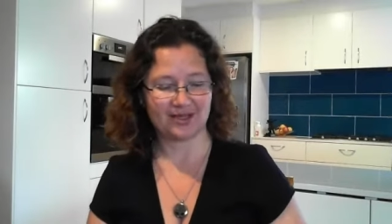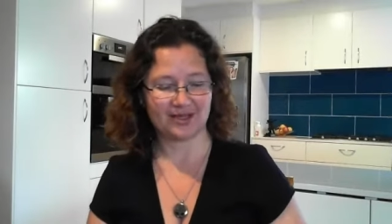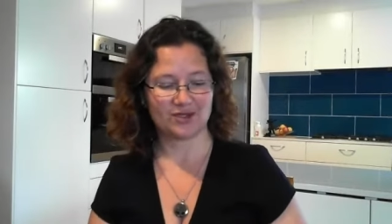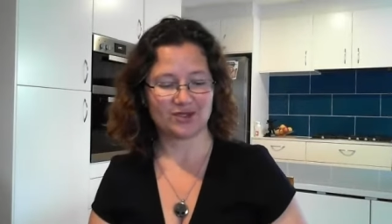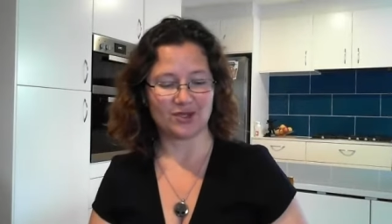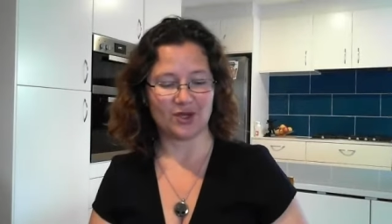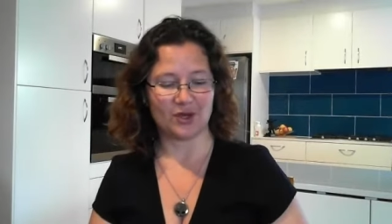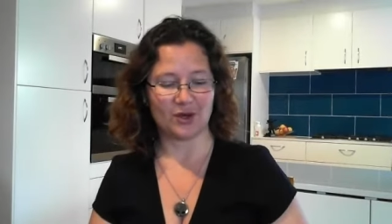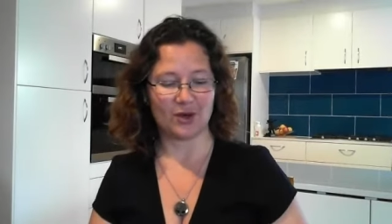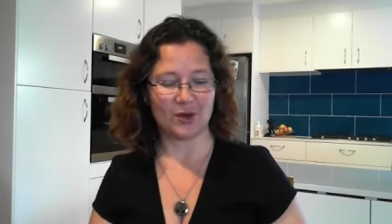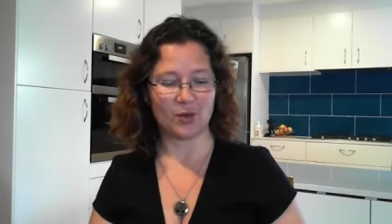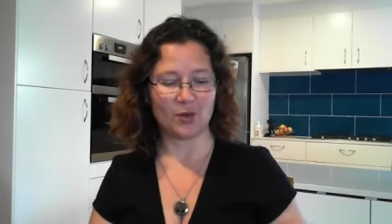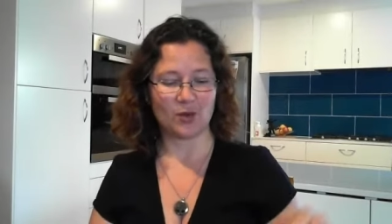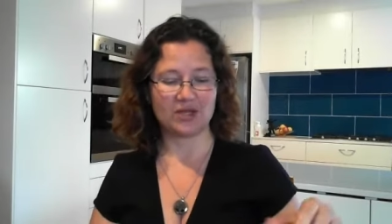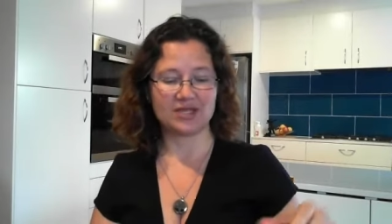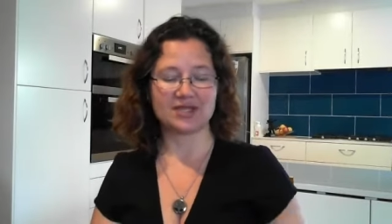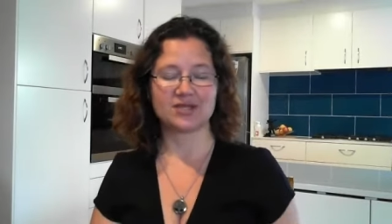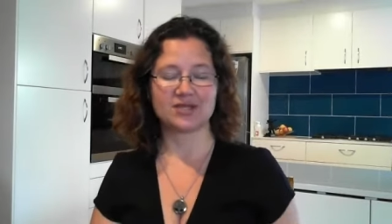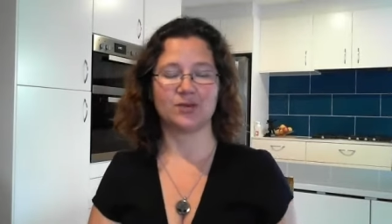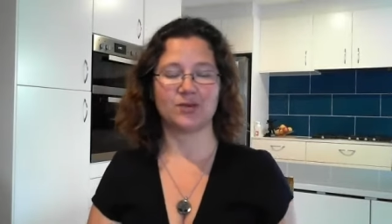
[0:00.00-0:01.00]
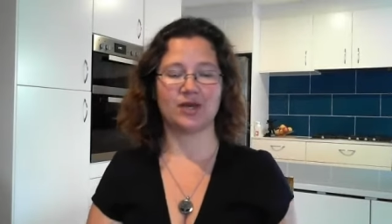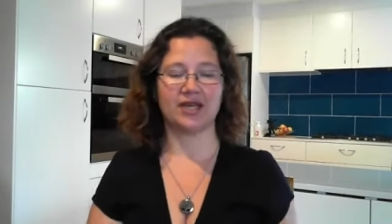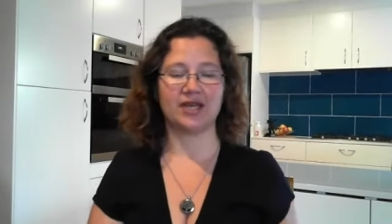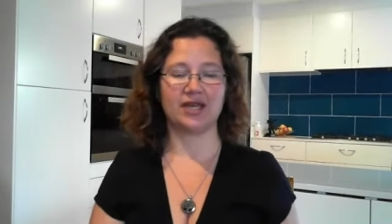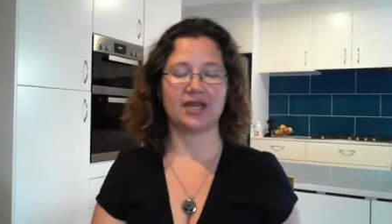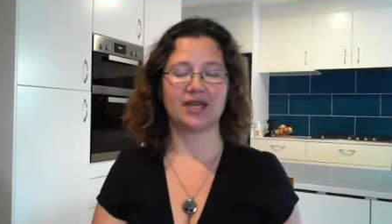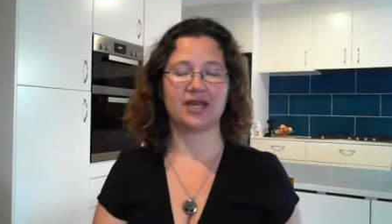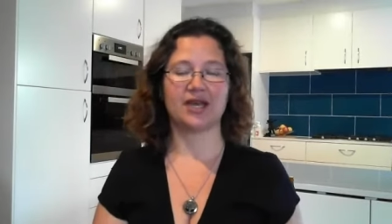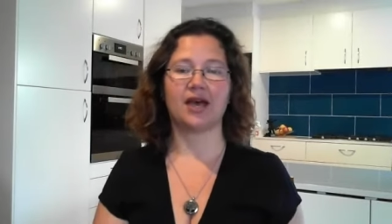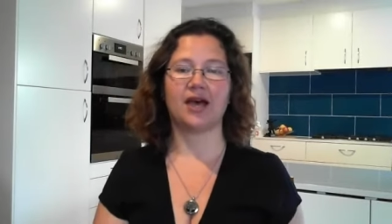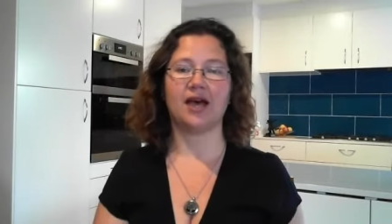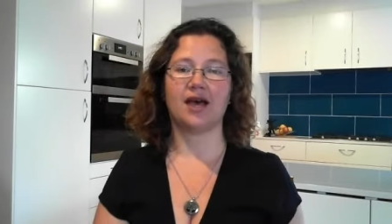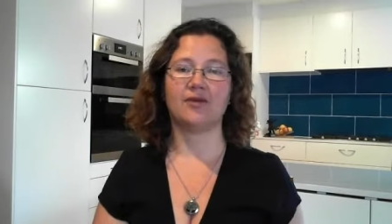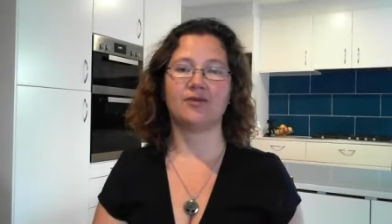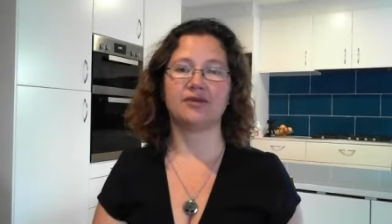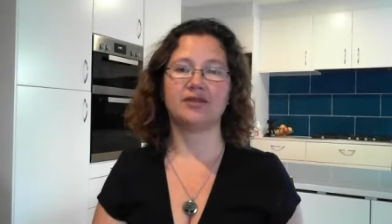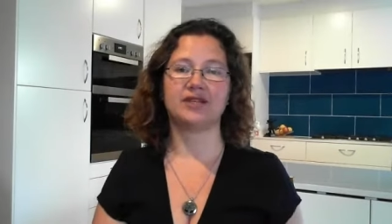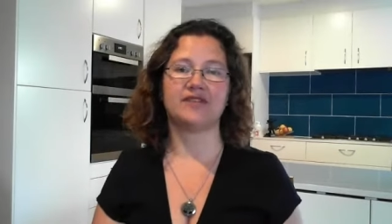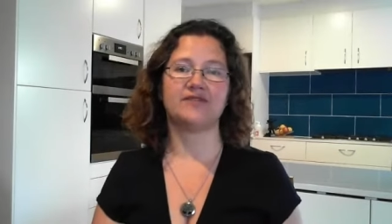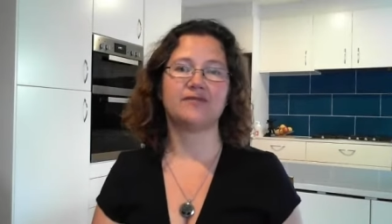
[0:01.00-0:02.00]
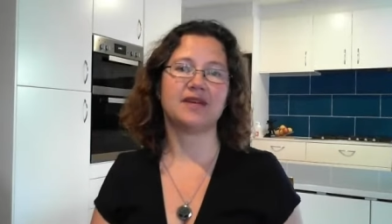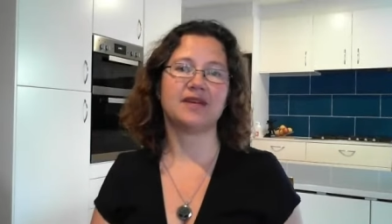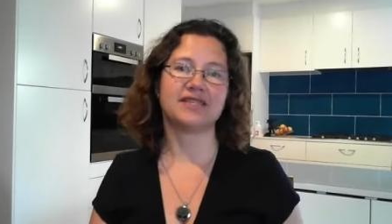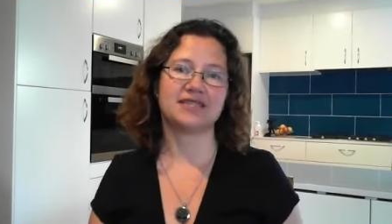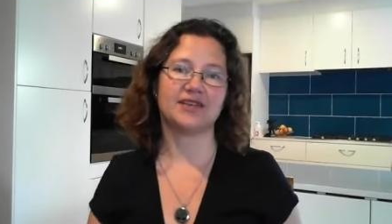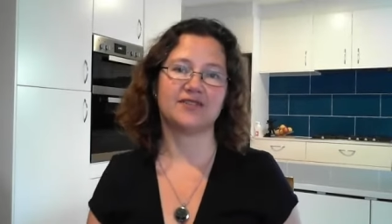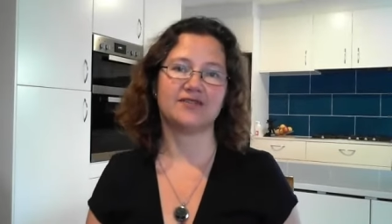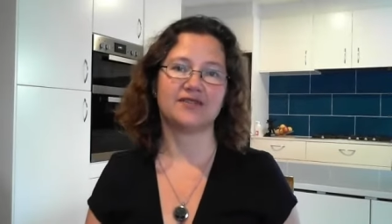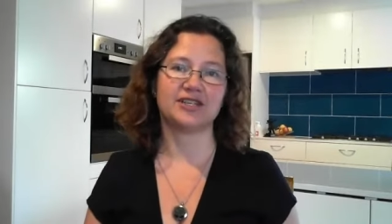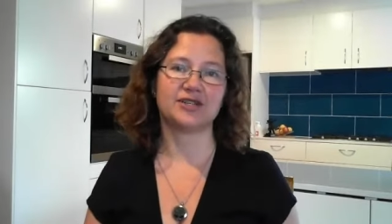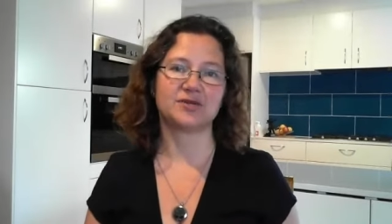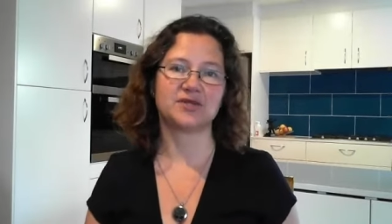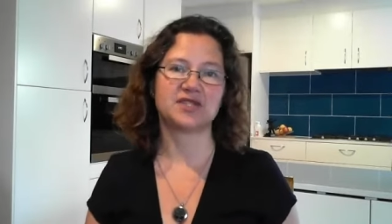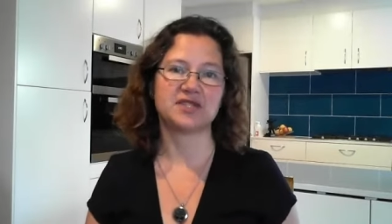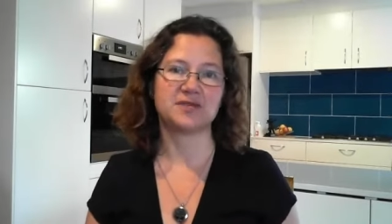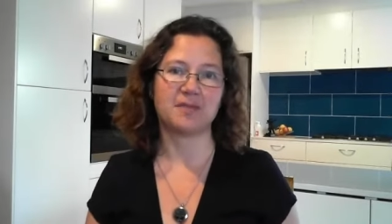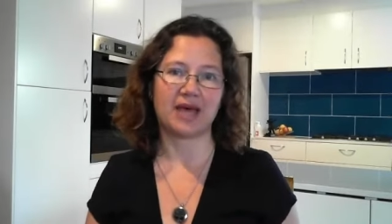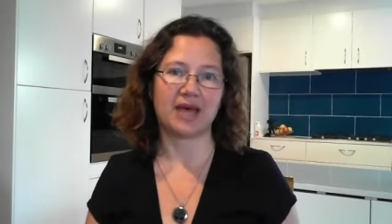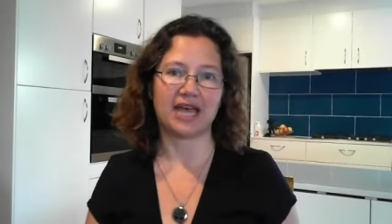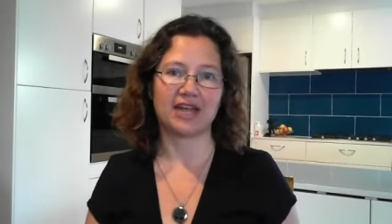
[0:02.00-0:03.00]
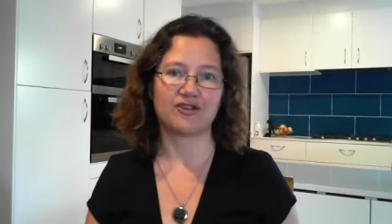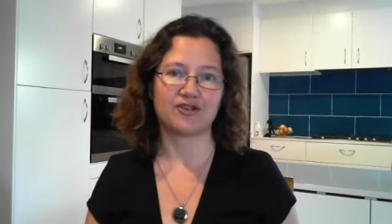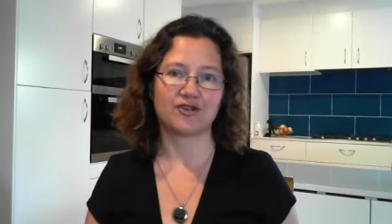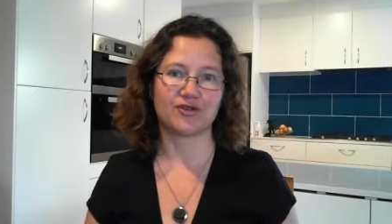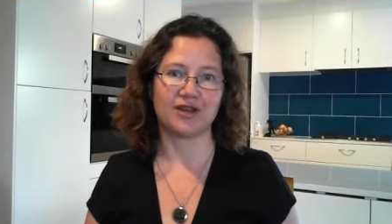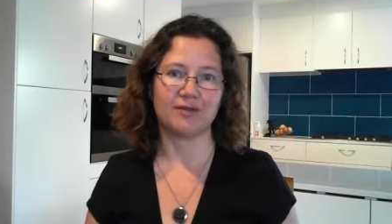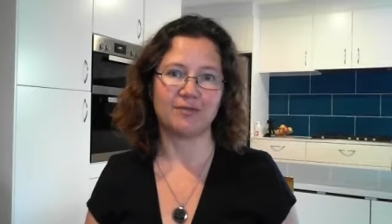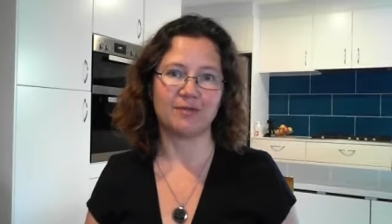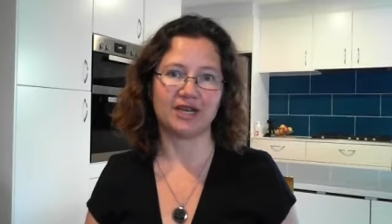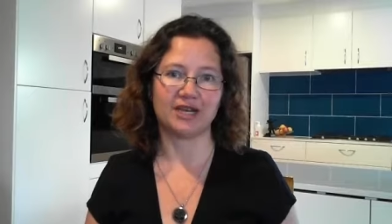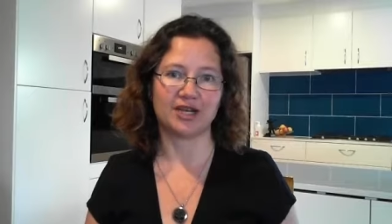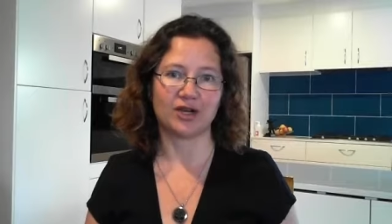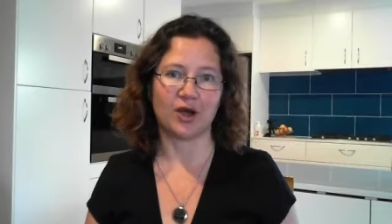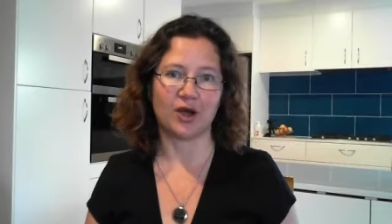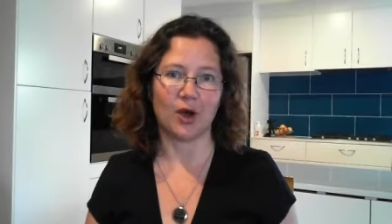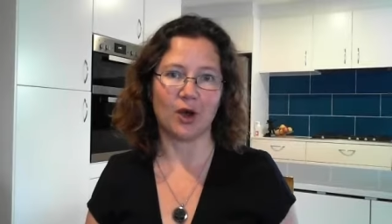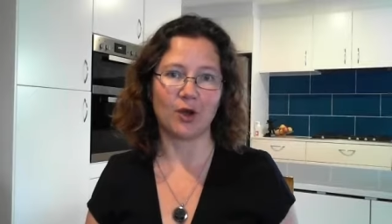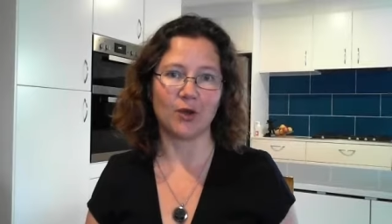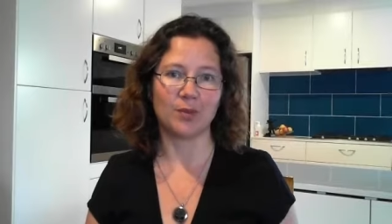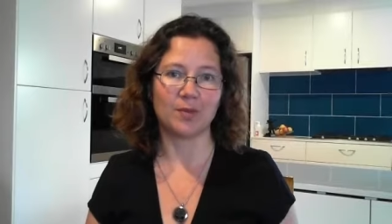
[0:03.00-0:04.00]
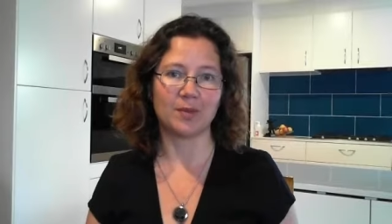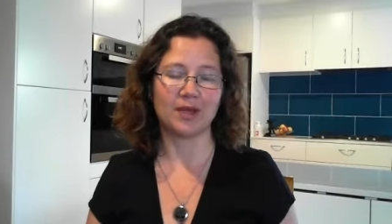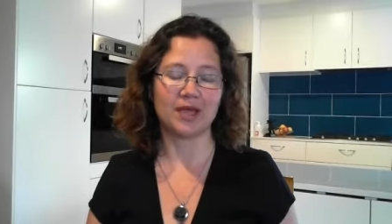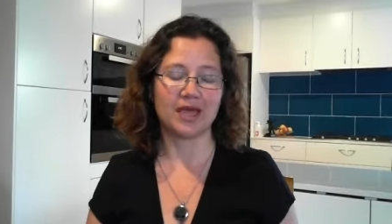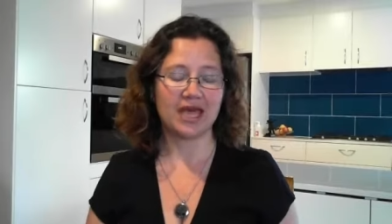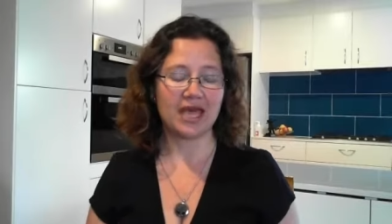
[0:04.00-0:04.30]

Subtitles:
So once a week, I will give myself a little spa treatment at home.